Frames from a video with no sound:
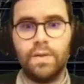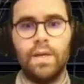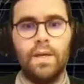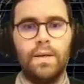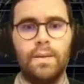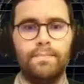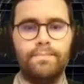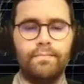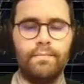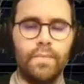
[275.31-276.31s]

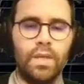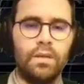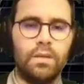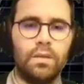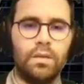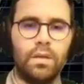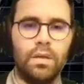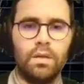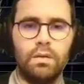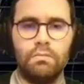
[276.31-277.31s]
So
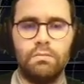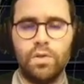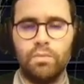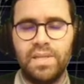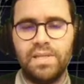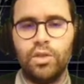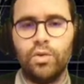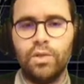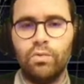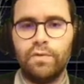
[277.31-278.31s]
basically, you
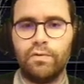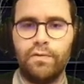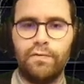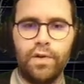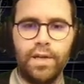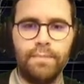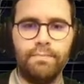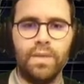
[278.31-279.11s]
can do it for free.